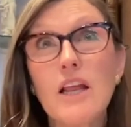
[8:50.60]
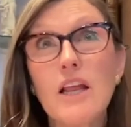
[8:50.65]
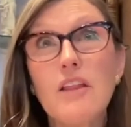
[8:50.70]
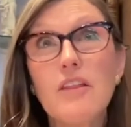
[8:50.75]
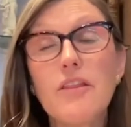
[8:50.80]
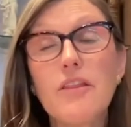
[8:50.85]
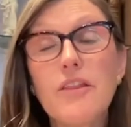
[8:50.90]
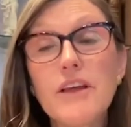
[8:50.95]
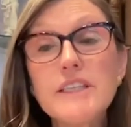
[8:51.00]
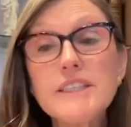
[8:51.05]

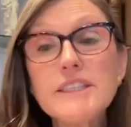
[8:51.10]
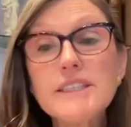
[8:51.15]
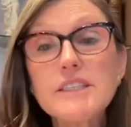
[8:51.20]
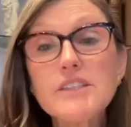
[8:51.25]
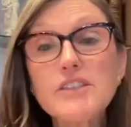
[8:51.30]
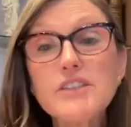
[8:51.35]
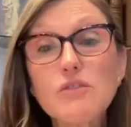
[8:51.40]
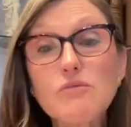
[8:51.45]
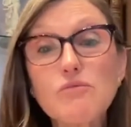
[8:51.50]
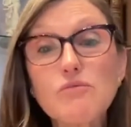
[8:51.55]
this
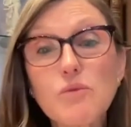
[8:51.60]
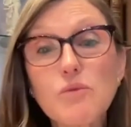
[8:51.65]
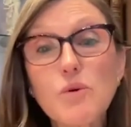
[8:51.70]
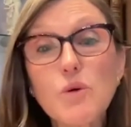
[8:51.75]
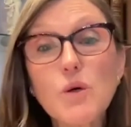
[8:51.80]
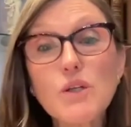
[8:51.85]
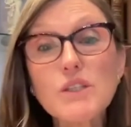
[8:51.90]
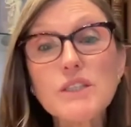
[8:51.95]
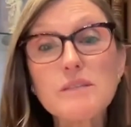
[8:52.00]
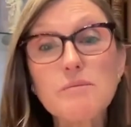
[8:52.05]
is a
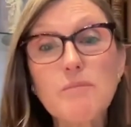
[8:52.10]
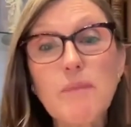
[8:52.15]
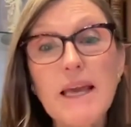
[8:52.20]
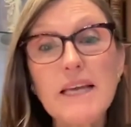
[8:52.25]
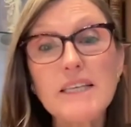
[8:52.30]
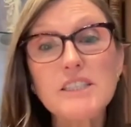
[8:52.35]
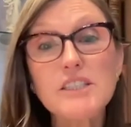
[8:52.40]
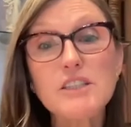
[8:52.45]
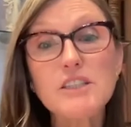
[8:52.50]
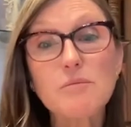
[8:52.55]

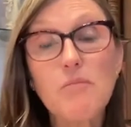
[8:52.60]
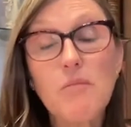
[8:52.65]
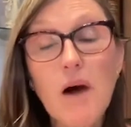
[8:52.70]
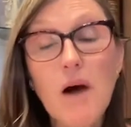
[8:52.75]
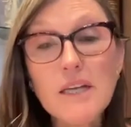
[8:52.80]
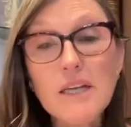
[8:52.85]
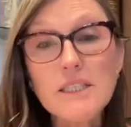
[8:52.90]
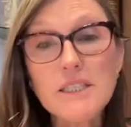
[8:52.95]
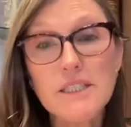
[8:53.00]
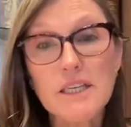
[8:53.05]
rules-based
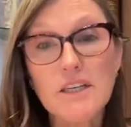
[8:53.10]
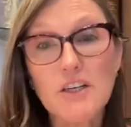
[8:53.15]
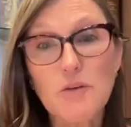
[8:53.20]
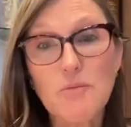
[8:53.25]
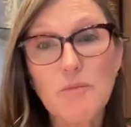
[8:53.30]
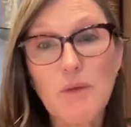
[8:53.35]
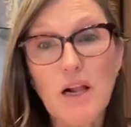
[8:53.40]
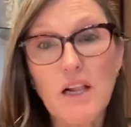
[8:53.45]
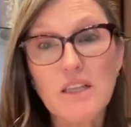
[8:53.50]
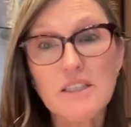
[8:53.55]
monetary
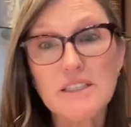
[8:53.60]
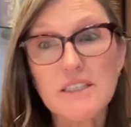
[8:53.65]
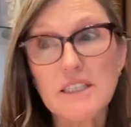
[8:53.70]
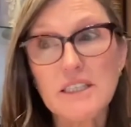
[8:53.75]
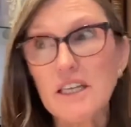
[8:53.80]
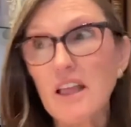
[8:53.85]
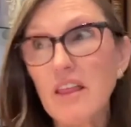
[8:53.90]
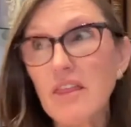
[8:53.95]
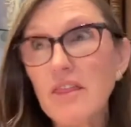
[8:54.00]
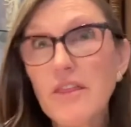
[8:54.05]
policy.